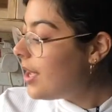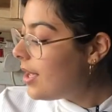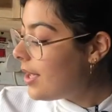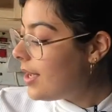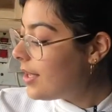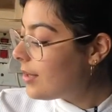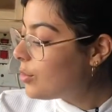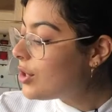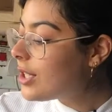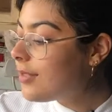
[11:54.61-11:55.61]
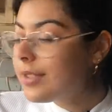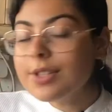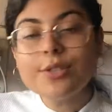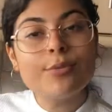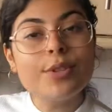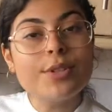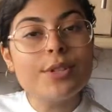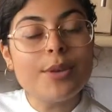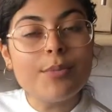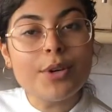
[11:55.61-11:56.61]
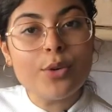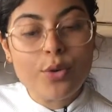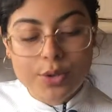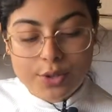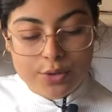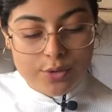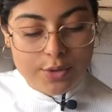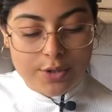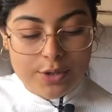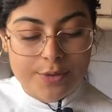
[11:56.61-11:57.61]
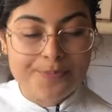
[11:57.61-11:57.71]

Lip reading: And I'm just serving this with some coconut yogurt.